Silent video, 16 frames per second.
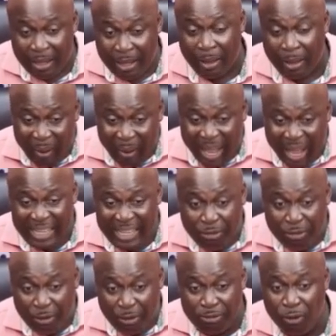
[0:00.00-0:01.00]
planting
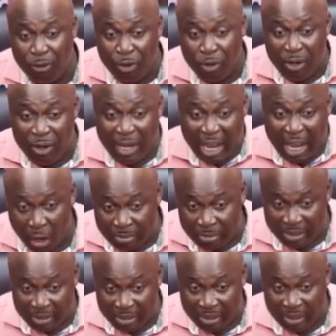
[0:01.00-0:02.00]
for food and
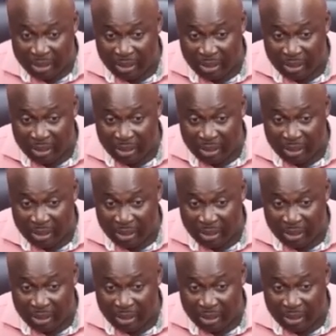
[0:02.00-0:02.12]
jobs.